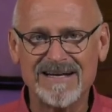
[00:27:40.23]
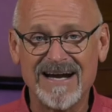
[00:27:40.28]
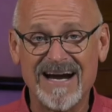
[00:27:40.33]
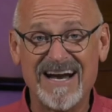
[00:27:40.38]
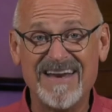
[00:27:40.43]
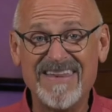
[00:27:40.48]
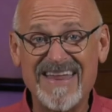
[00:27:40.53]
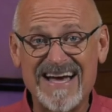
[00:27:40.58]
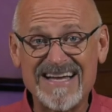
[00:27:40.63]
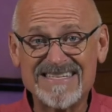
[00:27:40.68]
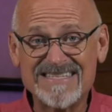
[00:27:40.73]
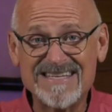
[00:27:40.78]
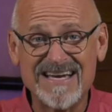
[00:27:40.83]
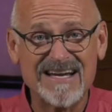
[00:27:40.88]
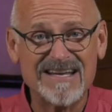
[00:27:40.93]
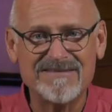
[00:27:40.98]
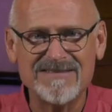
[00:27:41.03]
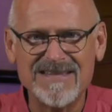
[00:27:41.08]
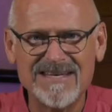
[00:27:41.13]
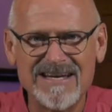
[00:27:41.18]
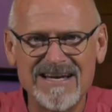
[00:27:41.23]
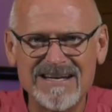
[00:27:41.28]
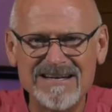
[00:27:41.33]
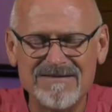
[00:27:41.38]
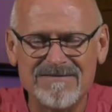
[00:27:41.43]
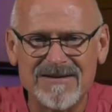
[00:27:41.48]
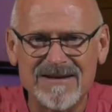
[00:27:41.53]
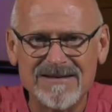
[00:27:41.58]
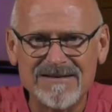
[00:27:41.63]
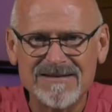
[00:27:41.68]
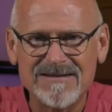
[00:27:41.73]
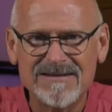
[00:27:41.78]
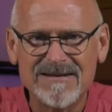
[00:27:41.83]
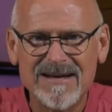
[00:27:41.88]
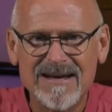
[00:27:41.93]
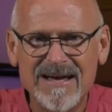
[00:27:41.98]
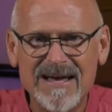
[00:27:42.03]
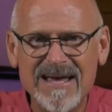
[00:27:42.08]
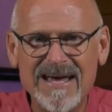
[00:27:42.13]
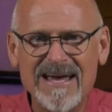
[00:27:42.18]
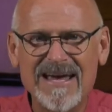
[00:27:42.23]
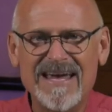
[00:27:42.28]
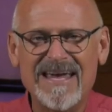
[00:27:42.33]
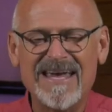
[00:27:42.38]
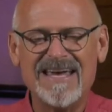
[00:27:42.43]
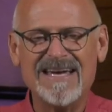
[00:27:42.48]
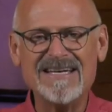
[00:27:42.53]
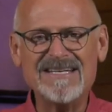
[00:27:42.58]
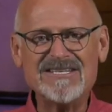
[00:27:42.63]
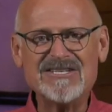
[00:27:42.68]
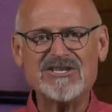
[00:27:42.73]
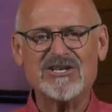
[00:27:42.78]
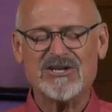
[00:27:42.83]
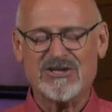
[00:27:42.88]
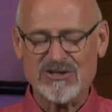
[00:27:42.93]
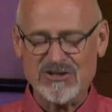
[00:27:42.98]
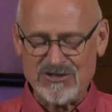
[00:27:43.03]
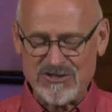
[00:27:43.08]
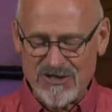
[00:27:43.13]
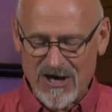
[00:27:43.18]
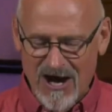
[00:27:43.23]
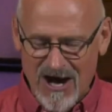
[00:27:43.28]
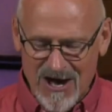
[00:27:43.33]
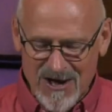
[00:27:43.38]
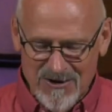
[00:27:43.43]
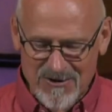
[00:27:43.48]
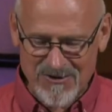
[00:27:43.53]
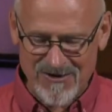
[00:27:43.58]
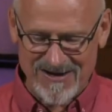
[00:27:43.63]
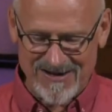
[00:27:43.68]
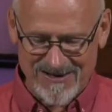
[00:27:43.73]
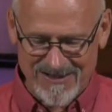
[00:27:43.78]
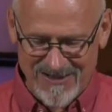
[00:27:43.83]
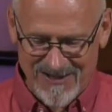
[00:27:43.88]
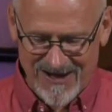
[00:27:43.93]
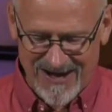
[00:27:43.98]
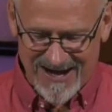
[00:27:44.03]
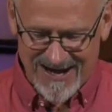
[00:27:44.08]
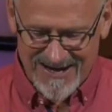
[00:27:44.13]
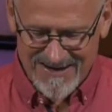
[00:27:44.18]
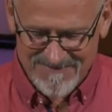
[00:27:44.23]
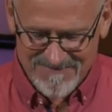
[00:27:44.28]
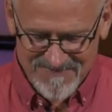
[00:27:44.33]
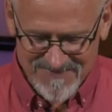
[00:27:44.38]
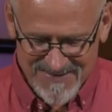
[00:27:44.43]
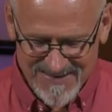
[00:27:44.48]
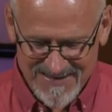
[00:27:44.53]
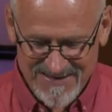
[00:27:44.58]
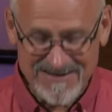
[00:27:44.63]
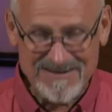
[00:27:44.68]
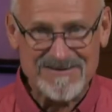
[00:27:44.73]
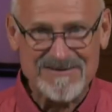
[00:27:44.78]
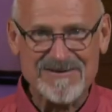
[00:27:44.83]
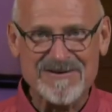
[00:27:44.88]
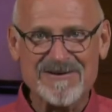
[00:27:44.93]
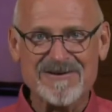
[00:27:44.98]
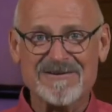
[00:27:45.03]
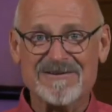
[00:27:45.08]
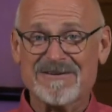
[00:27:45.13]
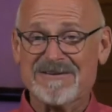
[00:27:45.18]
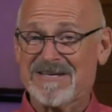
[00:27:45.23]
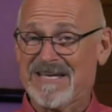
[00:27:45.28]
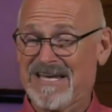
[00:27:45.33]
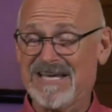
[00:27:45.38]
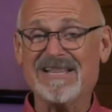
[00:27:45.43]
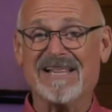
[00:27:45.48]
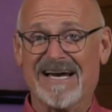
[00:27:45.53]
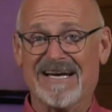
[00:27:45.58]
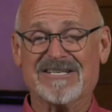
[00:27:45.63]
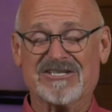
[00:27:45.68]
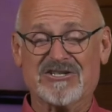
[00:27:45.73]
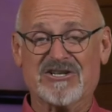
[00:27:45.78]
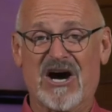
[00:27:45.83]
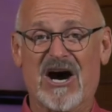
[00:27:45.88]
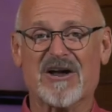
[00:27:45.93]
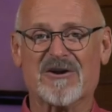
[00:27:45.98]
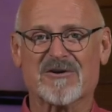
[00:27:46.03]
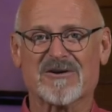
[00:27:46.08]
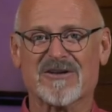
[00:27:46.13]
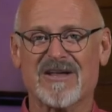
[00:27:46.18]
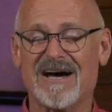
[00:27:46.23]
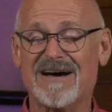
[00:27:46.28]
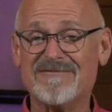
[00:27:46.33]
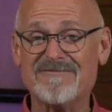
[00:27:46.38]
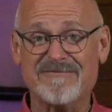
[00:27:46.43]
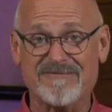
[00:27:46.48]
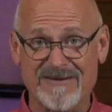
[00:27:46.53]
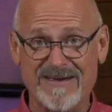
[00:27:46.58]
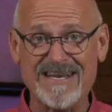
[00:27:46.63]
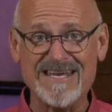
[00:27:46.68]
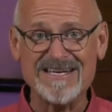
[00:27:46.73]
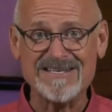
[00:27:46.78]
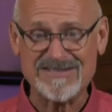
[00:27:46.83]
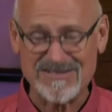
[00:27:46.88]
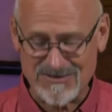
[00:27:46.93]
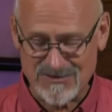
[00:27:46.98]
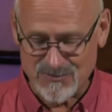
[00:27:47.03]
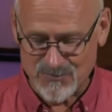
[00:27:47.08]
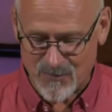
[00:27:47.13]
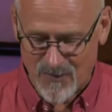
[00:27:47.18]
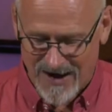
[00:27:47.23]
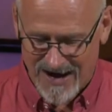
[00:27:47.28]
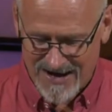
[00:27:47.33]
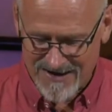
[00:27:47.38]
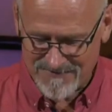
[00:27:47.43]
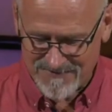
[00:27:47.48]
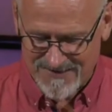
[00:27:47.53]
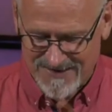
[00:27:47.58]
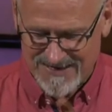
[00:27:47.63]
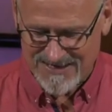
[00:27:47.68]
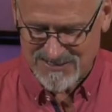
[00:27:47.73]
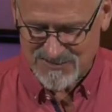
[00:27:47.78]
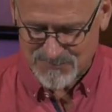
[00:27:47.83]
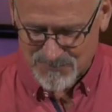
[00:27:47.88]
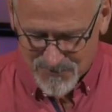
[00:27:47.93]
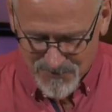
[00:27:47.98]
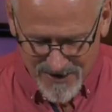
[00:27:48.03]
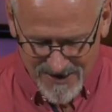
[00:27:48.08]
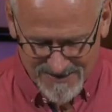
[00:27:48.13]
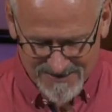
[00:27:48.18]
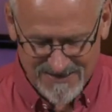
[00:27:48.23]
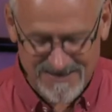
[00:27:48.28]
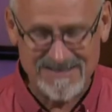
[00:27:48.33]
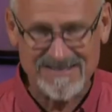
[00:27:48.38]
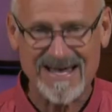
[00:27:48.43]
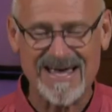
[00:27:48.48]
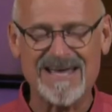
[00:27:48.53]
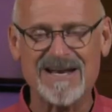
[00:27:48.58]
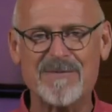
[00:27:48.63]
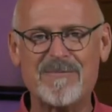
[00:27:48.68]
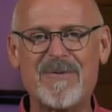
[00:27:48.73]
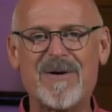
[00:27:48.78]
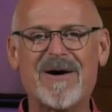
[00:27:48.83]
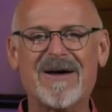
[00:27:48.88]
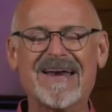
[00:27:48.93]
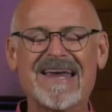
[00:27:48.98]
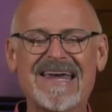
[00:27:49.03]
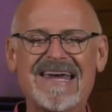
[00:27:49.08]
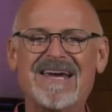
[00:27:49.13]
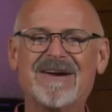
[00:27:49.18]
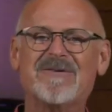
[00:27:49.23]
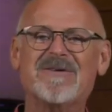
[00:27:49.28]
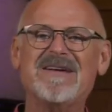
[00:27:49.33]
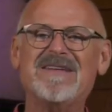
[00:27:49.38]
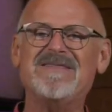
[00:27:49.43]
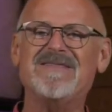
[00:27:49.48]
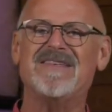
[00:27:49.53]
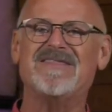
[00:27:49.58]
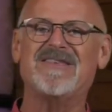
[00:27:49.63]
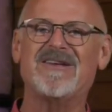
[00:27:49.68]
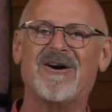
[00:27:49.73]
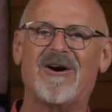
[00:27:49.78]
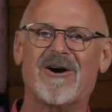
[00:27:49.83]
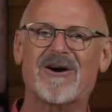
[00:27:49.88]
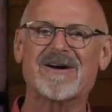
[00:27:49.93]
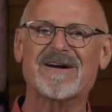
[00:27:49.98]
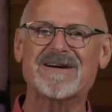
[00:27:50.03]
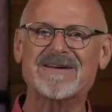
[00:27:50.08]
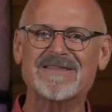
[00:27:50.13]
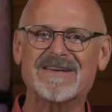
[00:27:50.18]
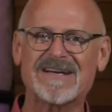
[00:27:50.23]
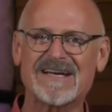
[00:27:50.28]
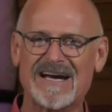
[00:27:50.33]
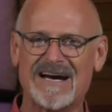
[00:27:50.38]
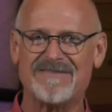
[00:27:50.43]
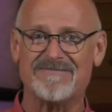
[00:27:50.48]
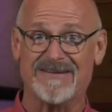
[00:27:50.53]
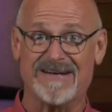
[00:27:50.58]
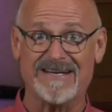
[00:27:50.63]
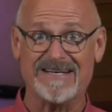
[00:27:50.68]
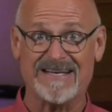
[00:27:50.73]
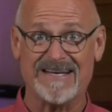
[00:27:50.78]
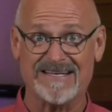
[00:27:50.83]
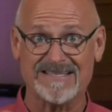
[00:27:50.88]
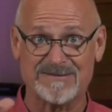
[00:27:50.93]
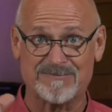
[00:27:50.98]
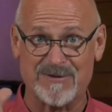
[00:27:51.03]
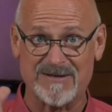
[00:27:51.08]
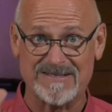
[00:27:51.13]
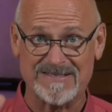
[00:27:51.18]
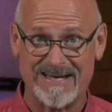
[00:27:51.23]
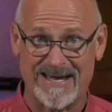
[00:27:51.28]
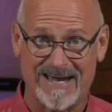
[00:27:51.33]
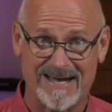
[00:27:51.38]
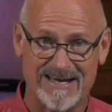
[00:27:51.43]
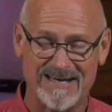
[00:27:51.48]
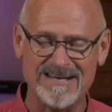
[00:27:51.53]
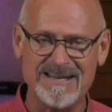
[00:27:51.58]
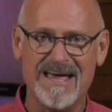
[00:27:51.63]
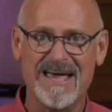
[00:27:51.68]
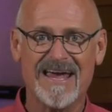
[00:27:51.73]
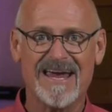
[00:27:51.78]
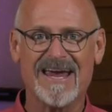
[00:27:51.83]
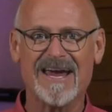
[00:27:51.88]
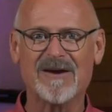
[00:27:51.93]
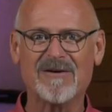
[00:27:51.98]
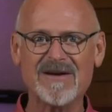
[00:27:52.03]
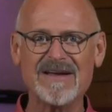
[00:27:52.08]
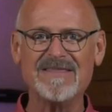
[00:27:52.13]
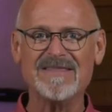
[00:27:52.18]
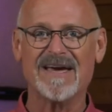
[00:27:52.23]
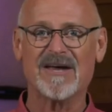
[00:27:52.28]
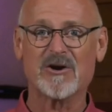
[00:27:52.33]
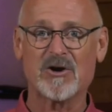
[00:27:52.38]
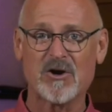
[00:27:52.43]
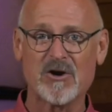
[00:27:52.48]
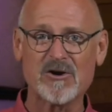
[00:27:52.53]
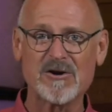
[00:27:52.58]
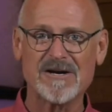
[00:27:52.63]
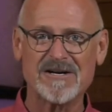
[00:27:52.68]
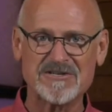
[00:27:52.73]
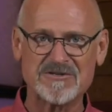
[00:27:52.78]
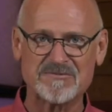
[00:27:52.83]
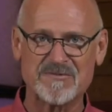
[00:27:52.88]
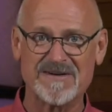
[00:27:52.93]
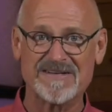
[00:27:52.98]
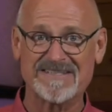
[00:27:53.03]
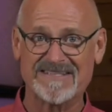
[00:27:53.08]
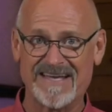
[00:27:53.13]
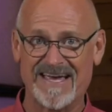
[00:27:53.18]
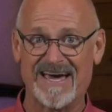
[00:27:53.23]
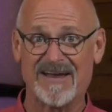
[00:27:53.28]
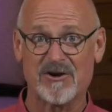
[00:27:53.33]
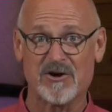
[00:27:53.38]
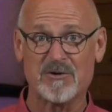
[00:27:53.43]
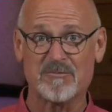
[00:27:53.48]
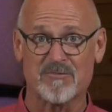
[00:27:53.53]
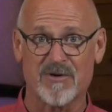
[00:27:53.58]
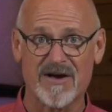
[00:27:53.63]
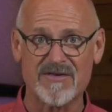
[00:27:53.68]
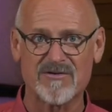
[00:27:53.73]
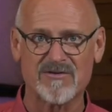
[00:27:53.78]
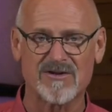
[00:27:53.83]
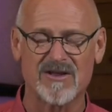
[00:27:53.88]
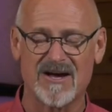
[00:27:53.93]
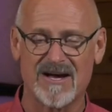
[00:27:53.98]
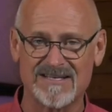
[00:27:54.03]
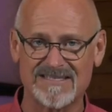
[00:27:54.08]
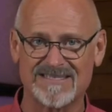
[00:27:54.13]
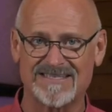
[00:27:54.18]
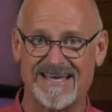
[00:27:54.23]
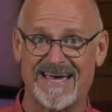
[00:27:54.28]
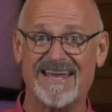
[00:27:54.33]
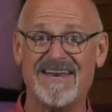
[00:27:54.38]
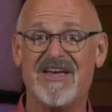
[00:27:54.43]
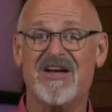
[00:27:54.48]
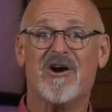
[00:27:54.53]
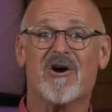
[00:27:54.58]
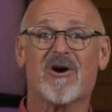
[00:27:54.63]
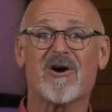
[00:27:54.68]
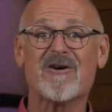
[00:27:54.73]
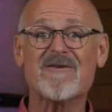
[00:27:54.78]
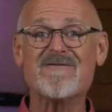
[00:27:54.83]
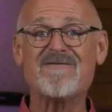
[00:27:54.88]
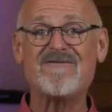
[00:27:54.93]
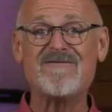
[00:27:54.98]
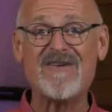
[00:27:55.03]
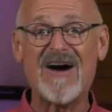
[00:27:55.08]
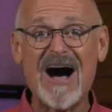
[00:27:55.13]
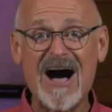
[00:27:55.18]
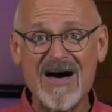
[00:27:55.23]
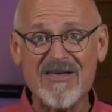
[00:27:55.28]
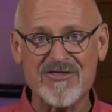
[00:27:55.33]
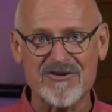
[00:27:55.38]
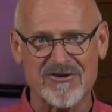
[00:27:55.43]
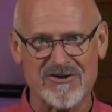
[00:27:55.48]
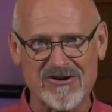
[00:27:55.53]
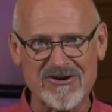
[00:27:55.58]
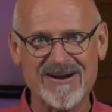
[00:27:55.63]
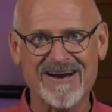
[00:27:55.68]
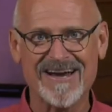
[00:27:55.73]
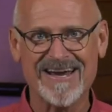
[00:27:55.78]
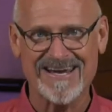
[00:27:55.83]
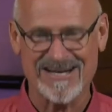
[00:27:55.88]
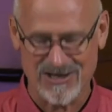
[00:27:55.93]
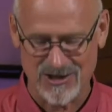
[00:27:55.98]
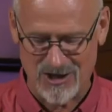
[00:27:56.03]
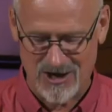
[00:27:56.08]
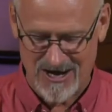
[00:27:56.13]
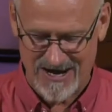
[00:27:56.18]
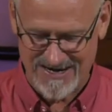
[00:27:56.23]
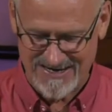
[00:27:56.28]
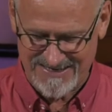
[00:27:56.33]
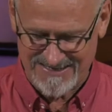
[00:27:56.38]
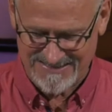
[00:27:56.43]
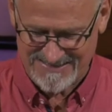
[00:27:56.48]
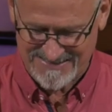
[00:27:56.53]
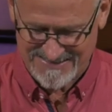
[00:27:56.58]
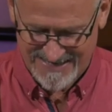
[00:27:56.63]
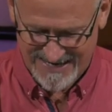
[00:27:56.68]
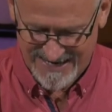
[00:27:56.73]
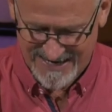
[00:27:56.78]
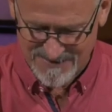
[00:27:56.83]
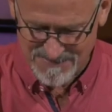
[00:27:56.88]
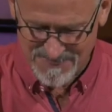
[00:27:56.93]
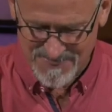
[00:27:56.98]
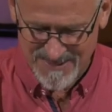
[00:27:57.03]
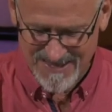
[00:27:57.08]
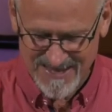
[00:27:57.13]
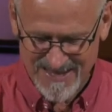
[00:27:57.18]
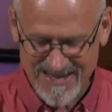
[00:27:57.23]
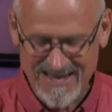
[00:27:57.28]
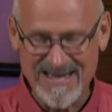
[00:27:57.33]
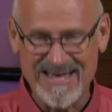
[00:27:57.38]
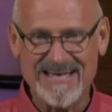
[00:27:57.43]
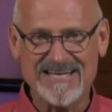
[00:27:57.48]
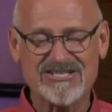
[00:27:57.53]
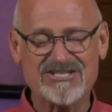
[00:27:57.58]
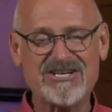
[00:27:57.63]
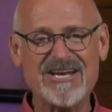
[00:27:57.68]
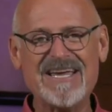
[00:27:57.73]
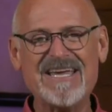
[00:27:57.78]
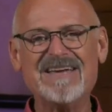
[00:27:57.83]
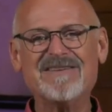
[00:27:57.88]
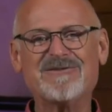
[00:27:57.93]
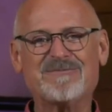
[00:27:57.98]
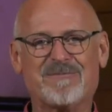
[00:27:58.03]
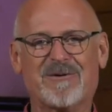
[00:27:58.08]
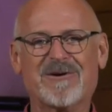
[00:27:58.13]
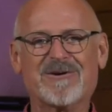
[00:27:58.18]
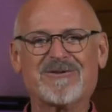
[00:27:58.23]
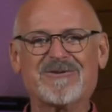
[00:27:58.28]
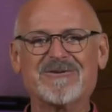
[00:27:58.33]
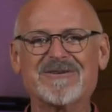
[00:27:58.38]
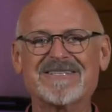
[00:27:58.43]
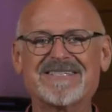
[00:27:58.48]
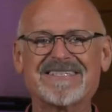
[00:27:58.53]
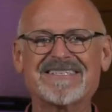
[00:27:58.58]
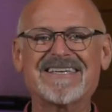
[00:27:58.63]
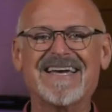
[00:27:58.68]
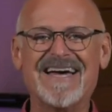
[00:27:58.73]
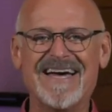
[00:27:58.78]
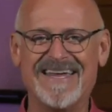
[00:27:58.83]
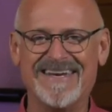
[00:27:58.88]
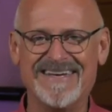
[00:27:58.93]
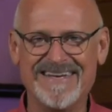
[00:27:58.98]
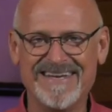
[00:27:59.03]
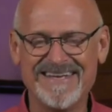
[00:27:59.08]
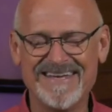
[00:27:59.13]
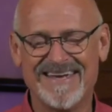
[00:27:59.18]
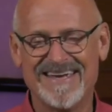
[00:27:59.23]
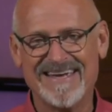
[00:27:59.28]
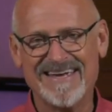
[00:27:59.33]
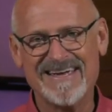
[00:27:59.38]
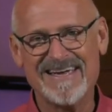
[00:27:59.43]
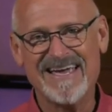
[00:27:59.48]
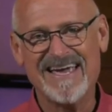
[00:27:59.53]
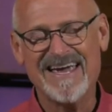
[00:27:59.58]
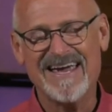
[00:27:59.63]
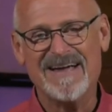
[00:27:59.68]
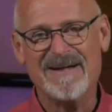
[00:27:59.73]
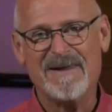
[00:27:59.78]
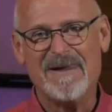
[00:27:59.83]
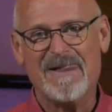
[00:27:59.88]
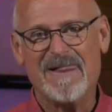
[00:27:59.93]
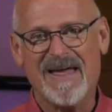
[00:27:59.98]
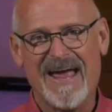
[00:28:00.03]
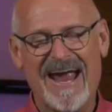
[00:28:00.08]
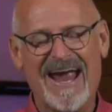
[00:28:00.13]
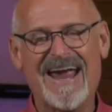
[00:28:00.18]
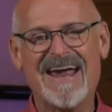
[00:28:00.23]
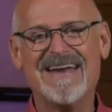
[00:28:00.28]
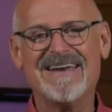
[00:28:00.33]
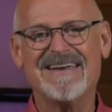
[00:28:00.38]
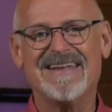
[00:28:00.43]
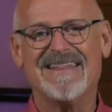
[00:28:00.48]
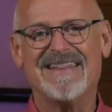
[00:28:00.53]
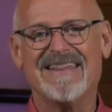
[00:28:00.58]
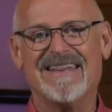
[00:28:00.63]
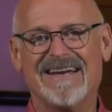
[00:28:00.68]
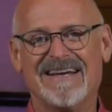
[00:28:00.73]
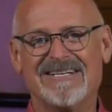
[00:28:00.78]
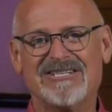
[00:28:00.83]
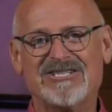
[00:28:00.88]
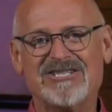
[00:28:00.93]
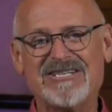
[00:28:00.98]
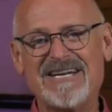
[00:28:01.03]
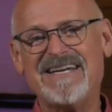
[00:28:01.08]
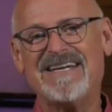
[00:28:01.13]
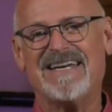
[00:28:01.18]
And that's not even the end of it. His daughter-in-law, Eli's daughter-in-law, Phinehas's wife, is pregnant. And upon hearing that the Ark of the Covenant has been taken, hearing that her husband is dead, her brother-in-law is dead, her father-in-law is dead, she gives birth to a son. And she